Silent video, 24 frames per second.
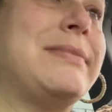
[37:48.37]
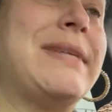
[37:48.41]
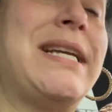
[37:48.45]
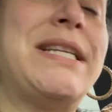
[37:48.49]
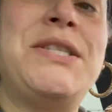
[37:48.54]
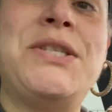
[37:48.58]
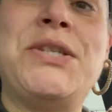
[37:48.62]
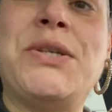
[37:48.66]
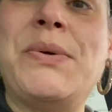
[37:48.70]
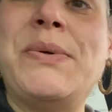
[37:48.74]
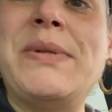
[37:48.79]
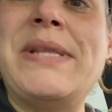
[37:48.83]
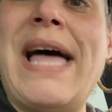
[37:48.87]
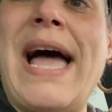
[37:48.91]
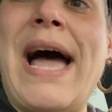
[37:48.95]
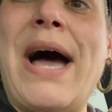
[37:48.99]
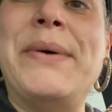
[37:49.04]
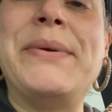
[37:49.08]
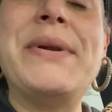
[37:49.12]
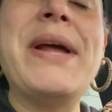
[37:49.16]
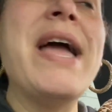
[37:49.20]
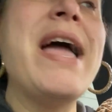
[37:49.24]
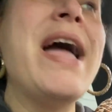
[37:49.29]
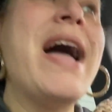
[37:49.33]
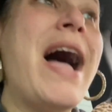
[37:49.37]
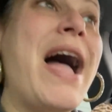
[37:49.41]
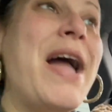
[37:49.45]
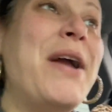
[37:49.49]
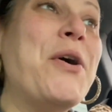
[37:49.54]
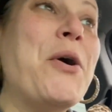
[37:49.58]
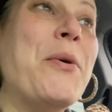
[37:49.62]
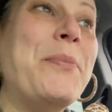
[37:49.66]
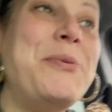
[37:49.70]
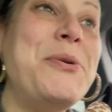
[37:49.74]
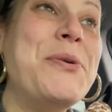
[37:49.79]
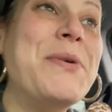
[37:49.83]
It's so loud. I
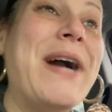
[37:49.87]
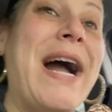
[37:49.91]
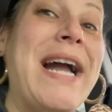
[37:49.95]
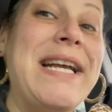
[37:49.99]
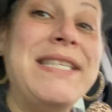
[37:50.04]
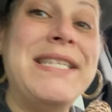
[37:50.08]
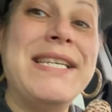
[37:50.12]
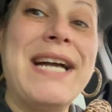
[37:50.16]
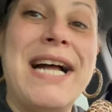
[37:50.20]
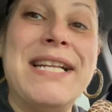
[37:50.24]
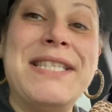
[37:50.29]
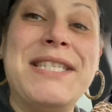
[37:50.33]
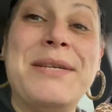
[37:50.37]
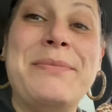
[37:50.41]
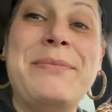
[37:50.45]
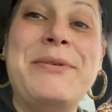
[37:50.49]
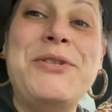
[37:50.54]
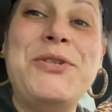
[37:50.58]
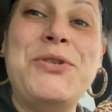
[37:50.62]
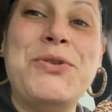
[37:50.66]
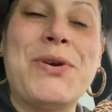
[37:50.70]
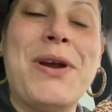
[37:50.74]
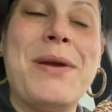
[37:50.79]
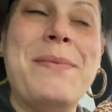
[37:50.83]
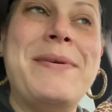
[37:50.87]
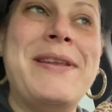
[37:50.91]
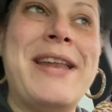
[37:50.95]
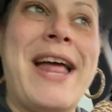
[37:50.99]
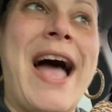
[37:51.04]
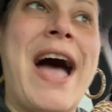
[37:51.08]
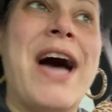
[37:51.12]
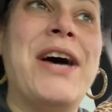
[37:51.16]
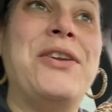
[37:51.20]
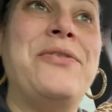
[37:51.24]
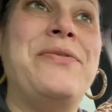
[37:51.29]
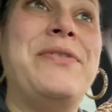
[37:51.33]
hope you guys got some enjoyment
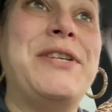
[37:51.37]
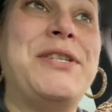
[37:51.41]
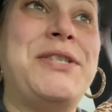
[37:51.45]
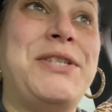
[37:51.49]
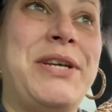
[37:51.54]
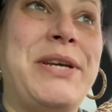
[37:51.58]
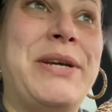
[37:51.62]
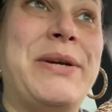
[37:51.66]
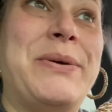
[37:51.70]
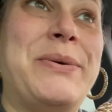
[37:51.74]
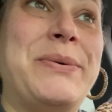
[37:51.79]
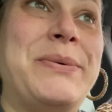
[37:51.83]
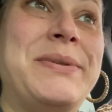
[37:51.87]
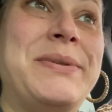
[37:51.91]
out of it too